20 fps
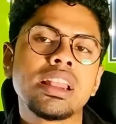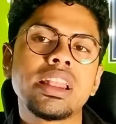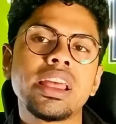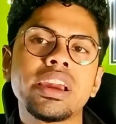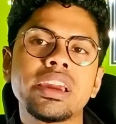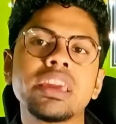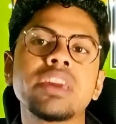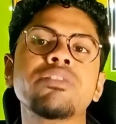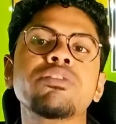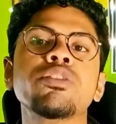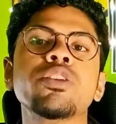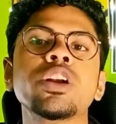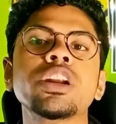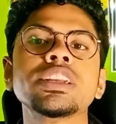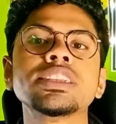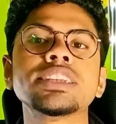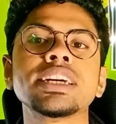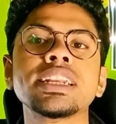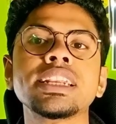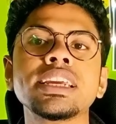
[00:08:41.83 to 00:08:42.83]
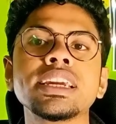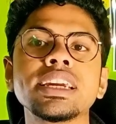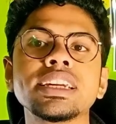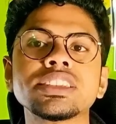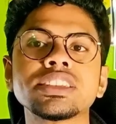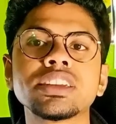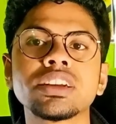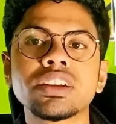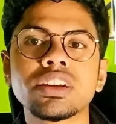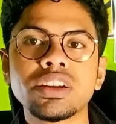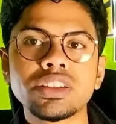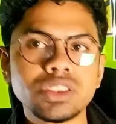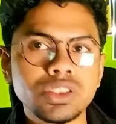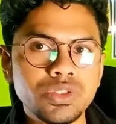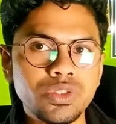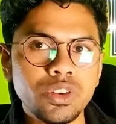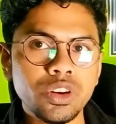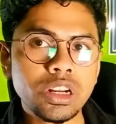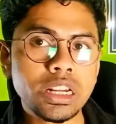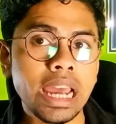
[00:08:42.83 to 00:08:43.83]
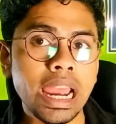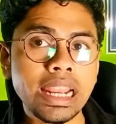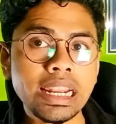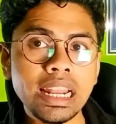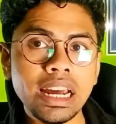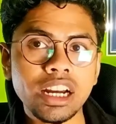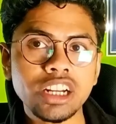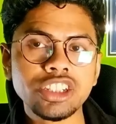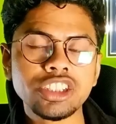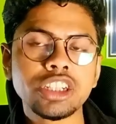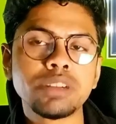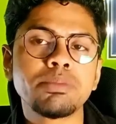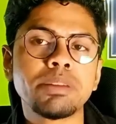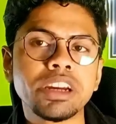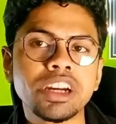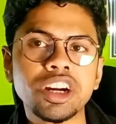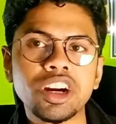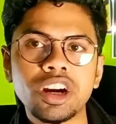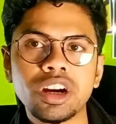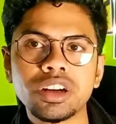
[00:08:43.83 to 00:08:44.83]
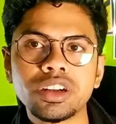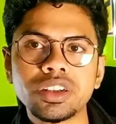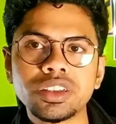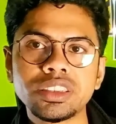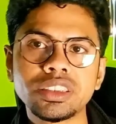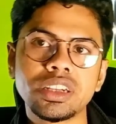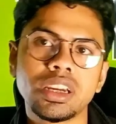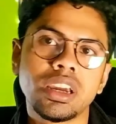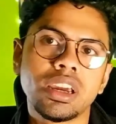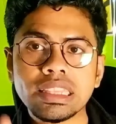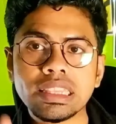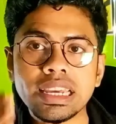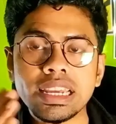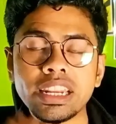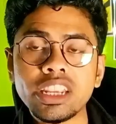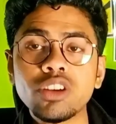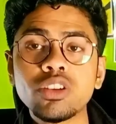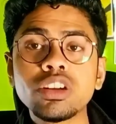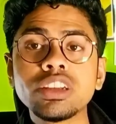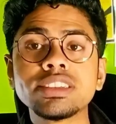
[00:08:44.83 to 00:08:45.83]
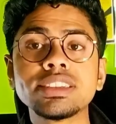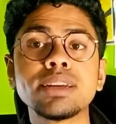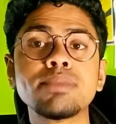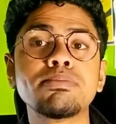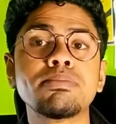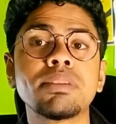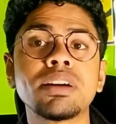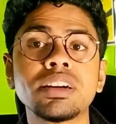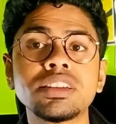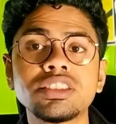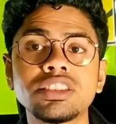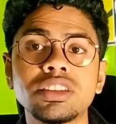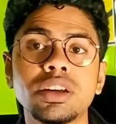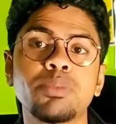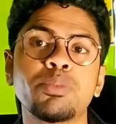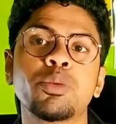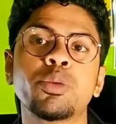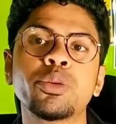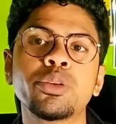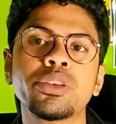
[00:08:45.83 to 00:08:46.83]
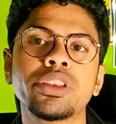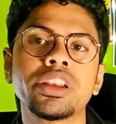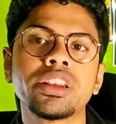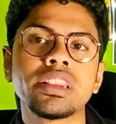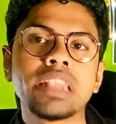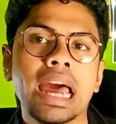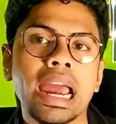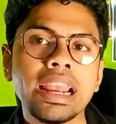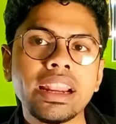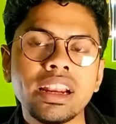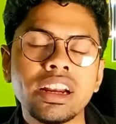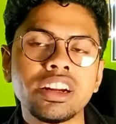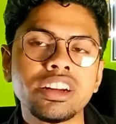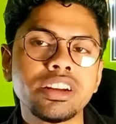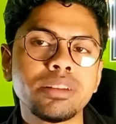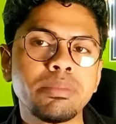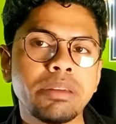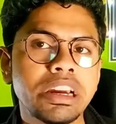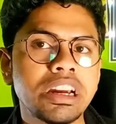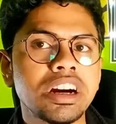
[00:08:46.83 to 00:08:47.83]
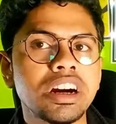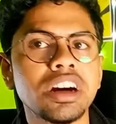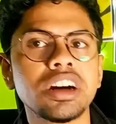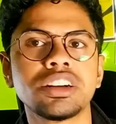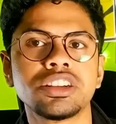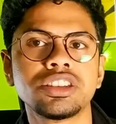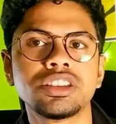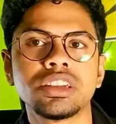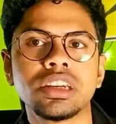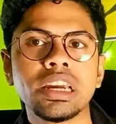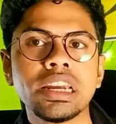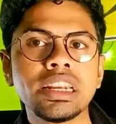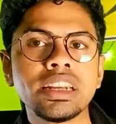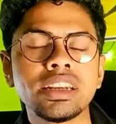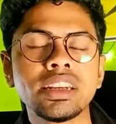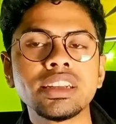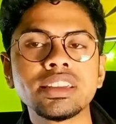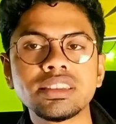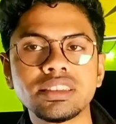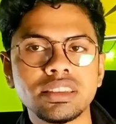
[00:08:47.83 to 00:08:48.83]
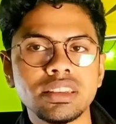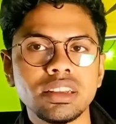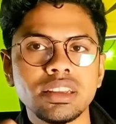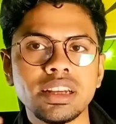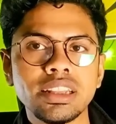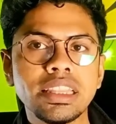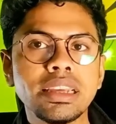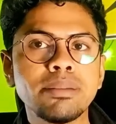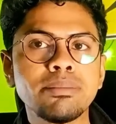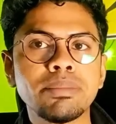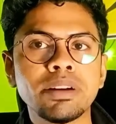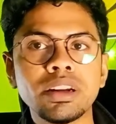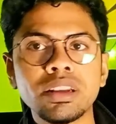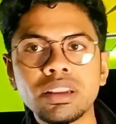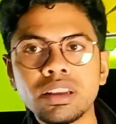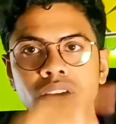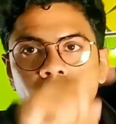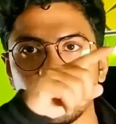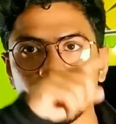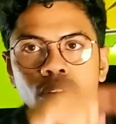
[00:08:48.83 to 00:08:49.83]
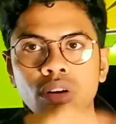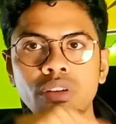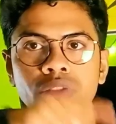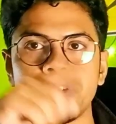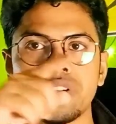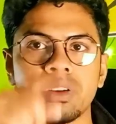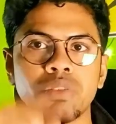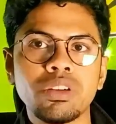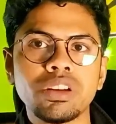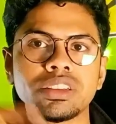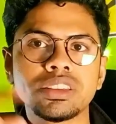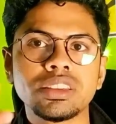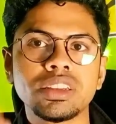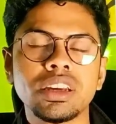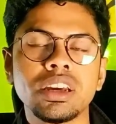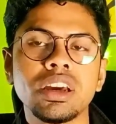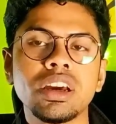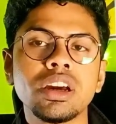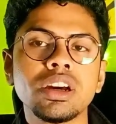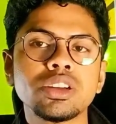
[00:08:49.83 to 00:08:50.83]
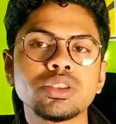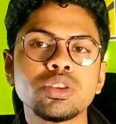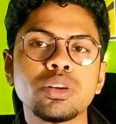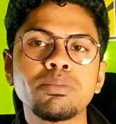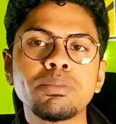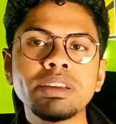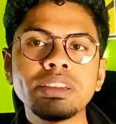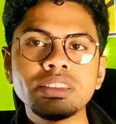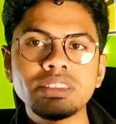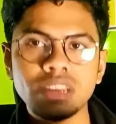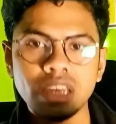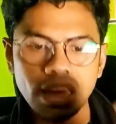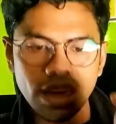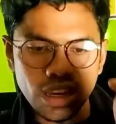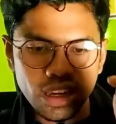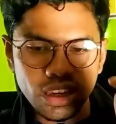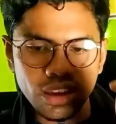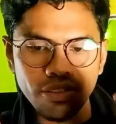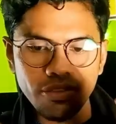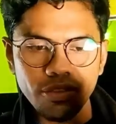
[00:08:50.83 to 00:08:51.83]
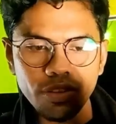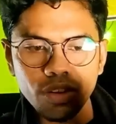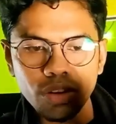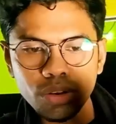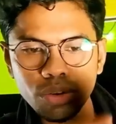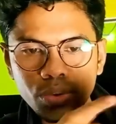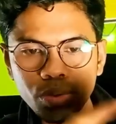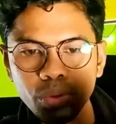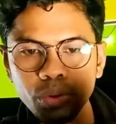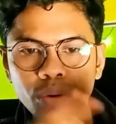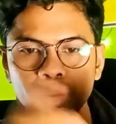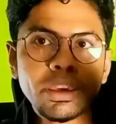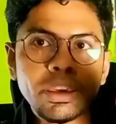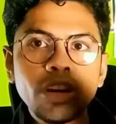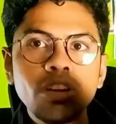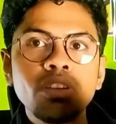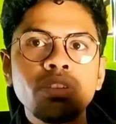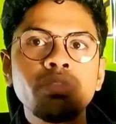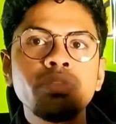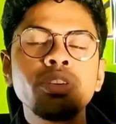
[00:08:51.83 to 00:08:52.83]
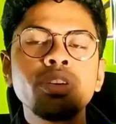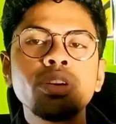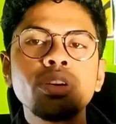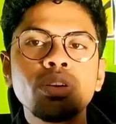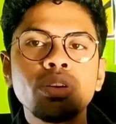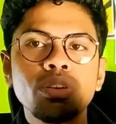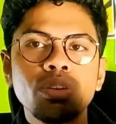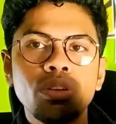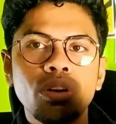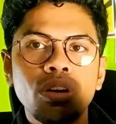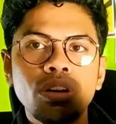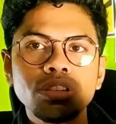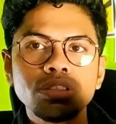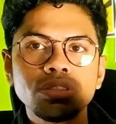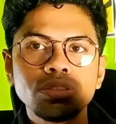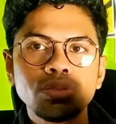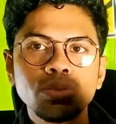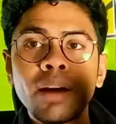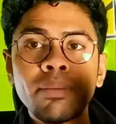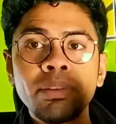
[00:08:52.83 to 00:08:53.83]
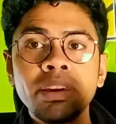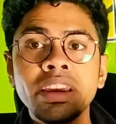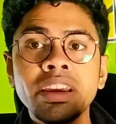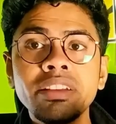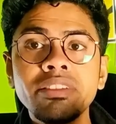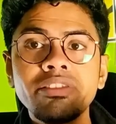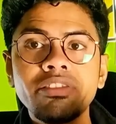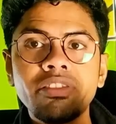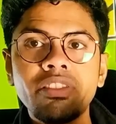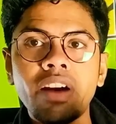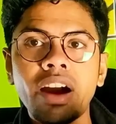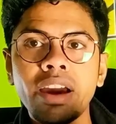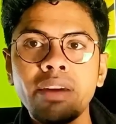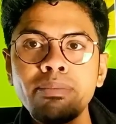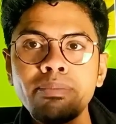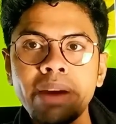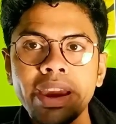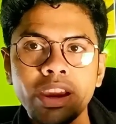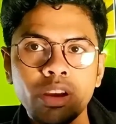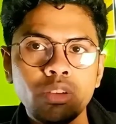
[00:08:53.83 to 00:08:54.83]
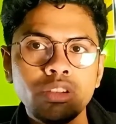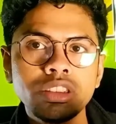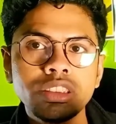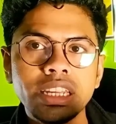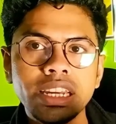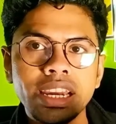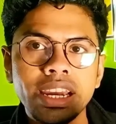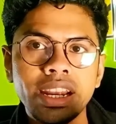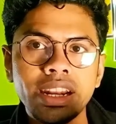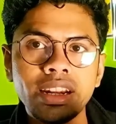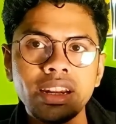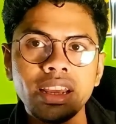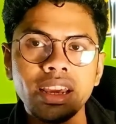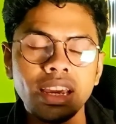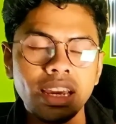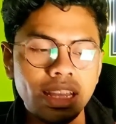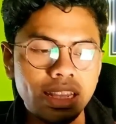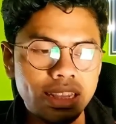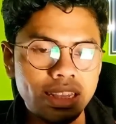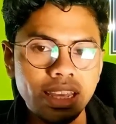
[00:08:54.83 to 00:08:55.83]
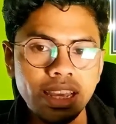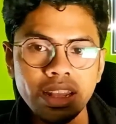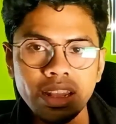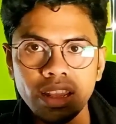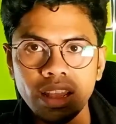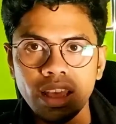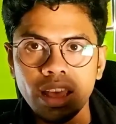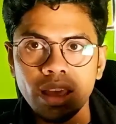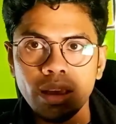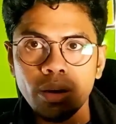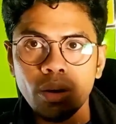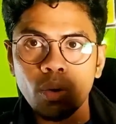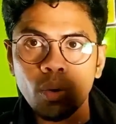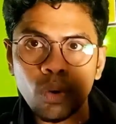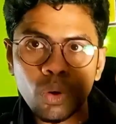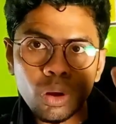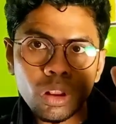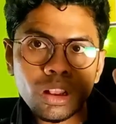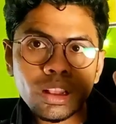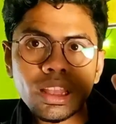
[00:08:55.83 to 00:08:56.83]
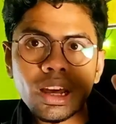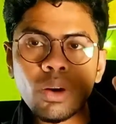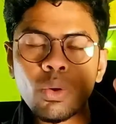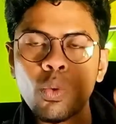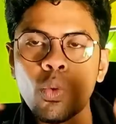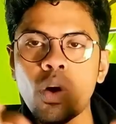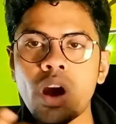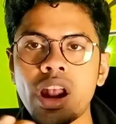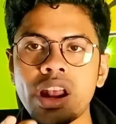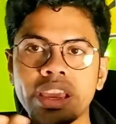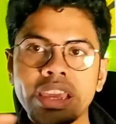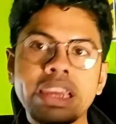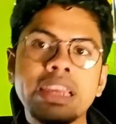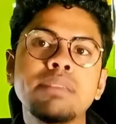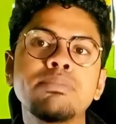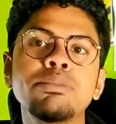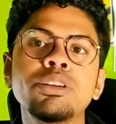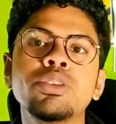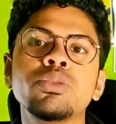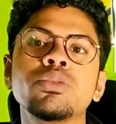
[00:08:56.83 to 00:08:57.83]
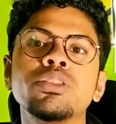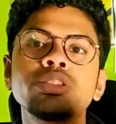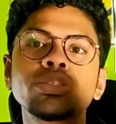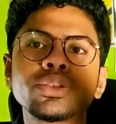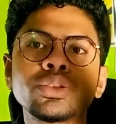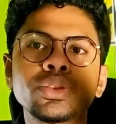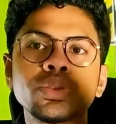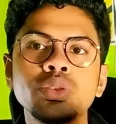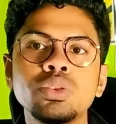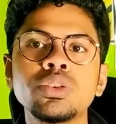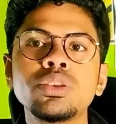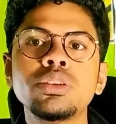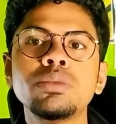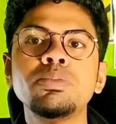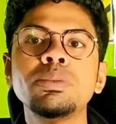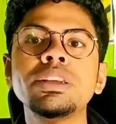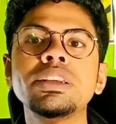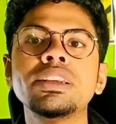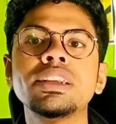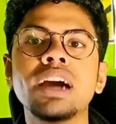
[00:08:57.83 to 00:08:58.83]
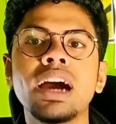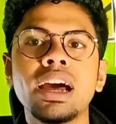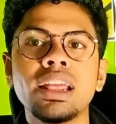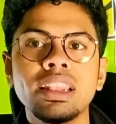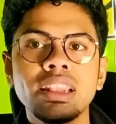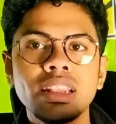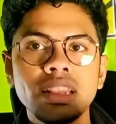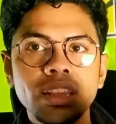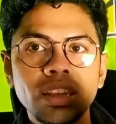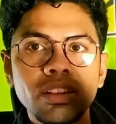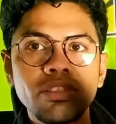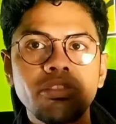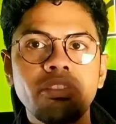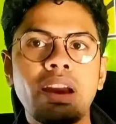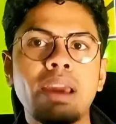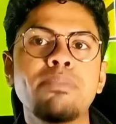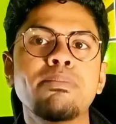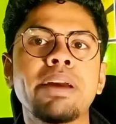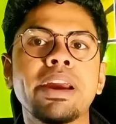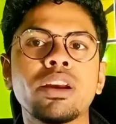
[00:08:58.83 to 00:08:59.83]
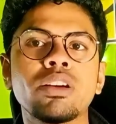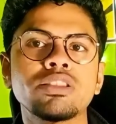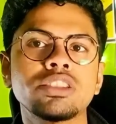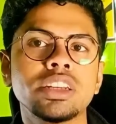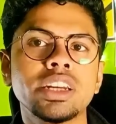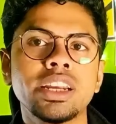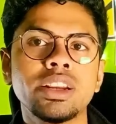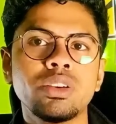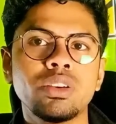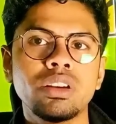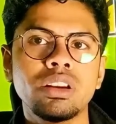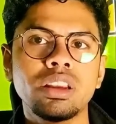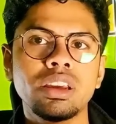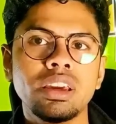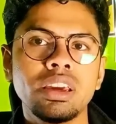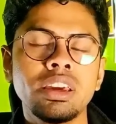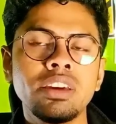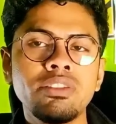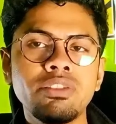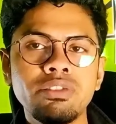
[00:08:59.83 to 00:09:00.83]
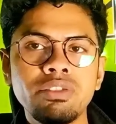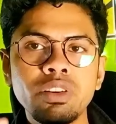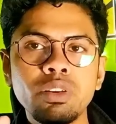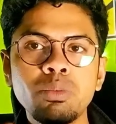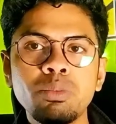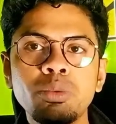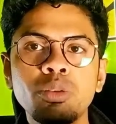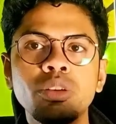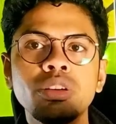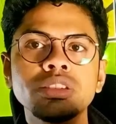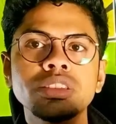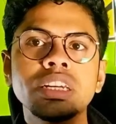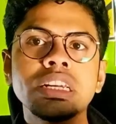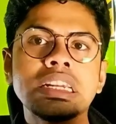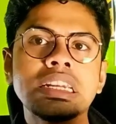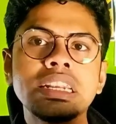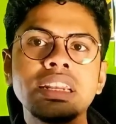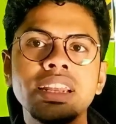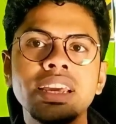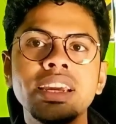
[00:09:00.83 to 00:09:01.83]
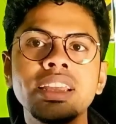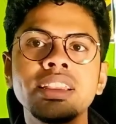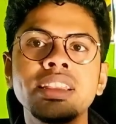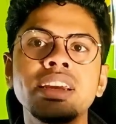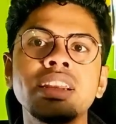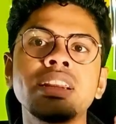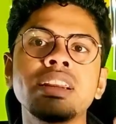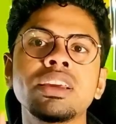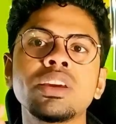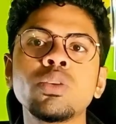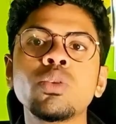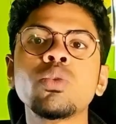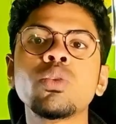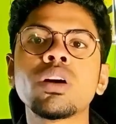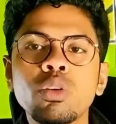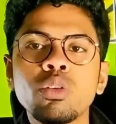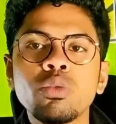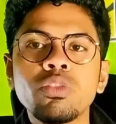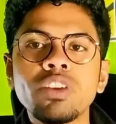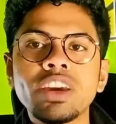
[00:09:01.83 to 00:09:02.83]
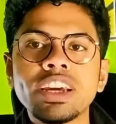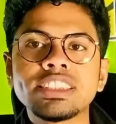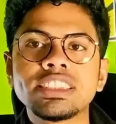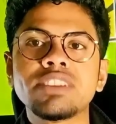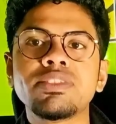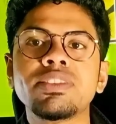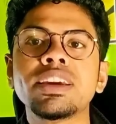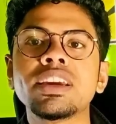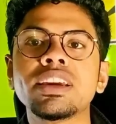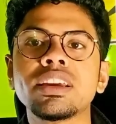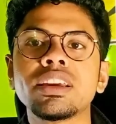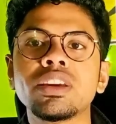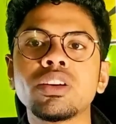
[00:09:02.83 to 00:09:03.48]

Like if you are designing a circuits for 900 MHz, then your design must support that 900 MHz, and it is nothing but the clock frequency. So means if your two peak of your clocks coming in 5 microseconds, then all the work in between should be done in 5 microseconds only. If few blocks are delaying, then you won't be achieving